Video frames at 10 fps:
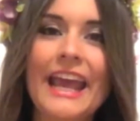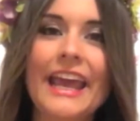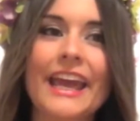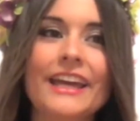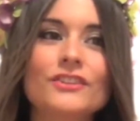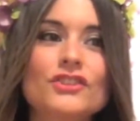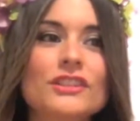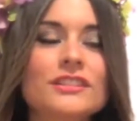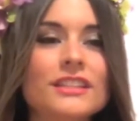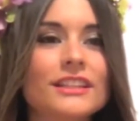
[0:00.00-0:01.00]
And
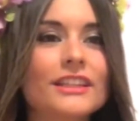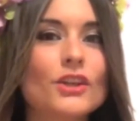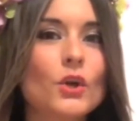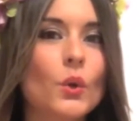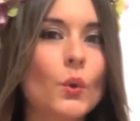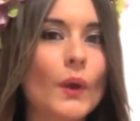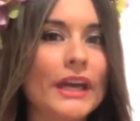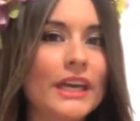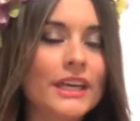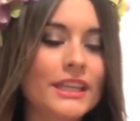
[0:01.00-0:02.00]
just a little
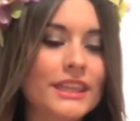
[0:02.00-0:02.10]
quick